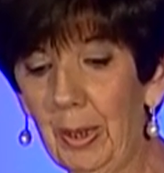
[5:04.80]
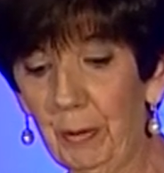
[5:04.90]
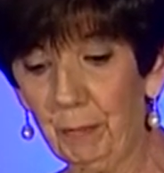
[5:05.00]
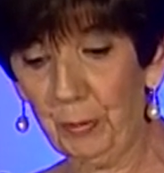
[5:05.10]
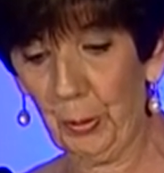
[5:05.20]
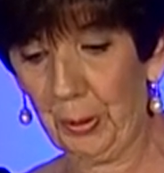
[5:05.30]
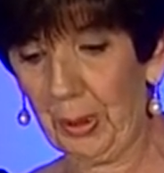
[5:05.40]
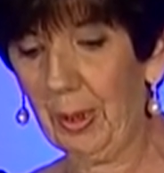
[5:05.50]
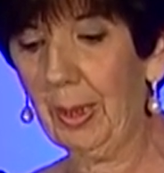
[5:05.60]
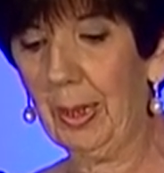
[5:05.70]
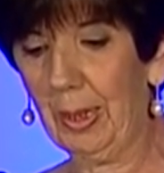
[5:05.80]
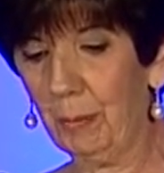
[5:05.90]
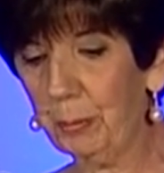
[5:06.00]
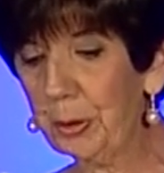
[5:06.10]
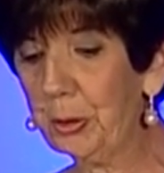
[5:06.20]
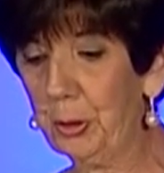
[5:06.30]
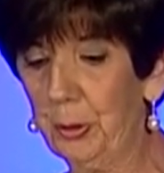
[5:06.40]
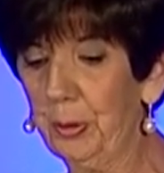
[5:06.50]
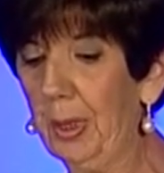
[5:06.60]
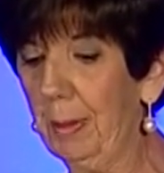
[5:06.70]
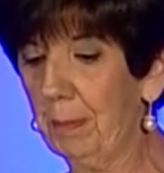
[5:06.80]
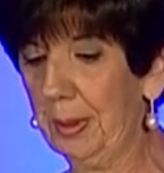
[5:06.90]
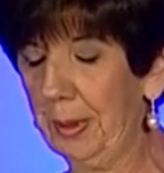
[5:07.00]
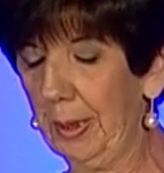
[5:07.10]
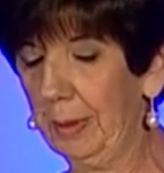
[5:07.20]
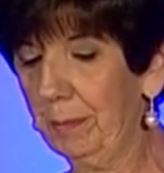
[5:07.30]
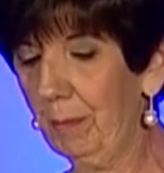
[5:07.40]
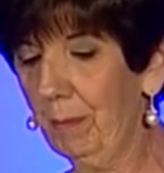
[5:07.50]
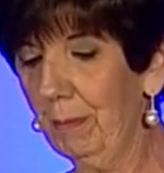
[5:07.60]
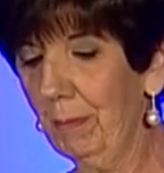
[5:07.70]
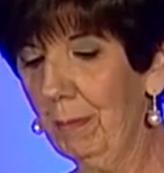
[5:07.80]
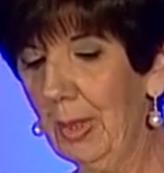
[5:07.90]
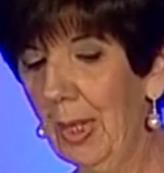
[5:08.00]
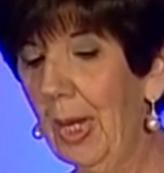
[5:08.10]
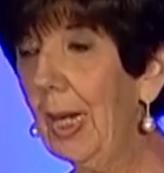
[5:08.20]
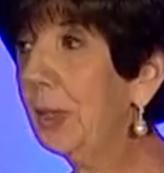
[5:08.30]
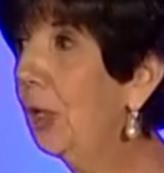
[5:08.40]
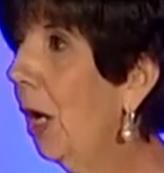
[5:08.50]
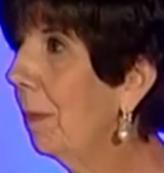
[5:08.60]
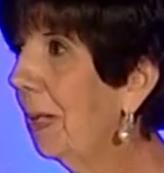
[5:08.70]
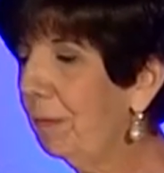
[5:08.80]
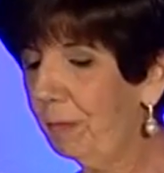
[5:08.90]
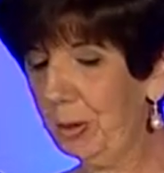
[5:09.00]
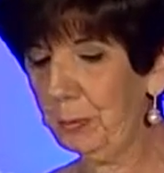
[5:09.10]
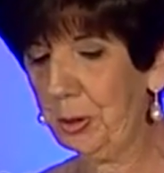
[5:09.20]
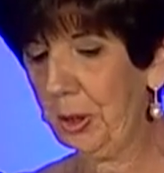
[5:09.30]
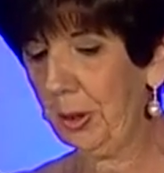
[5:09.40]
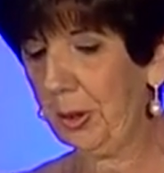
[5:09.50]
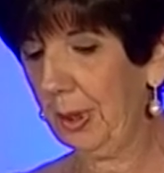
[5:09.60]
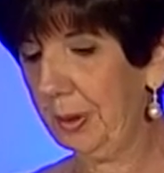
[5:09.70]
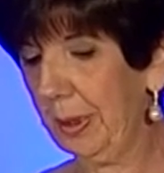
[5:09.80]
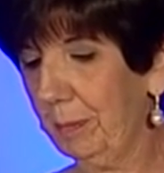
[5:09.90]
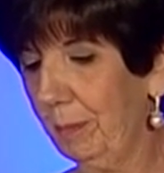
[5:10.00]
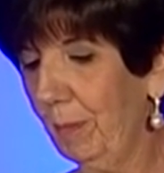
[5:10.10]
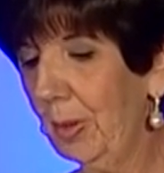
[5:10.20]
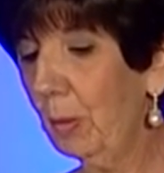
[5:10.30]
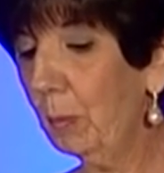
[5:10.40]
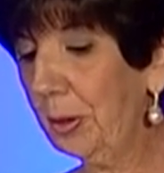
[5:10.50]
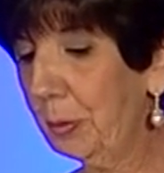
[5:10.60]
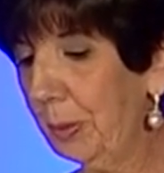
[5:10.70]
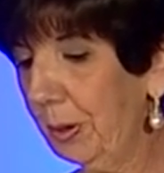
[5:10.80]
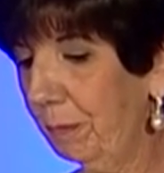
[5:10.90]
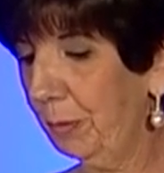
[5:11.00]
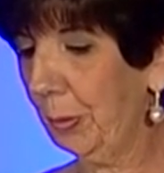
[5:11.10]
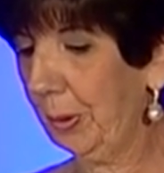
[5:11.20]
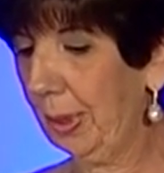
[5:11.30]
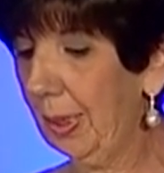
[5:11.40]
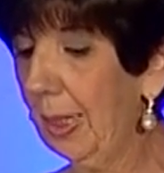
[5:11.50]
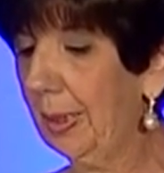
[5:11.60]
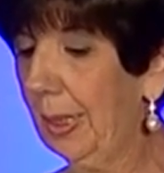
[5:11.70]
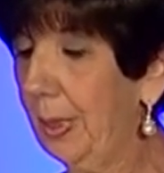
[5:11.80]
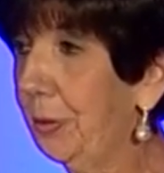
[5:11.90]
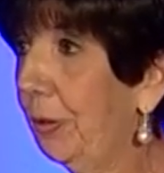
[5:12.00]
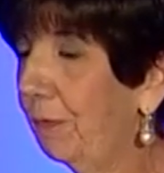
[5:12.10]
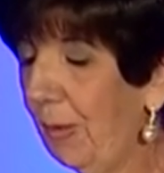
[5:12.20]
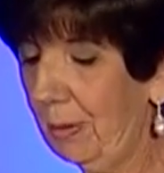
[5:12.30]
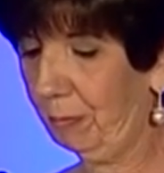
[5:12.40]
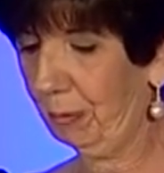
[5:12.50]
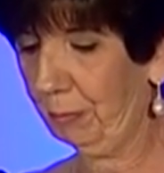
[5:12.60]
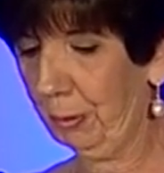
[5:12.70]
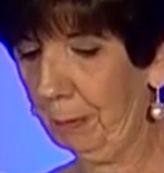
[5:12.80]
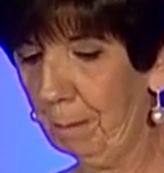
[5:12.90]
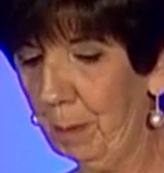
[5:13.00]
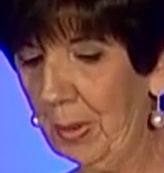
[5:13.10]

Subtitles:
in Florida and return on Monday. I called my friend Rochelle Gutkin, wintering in Florida, and asked a favor of her.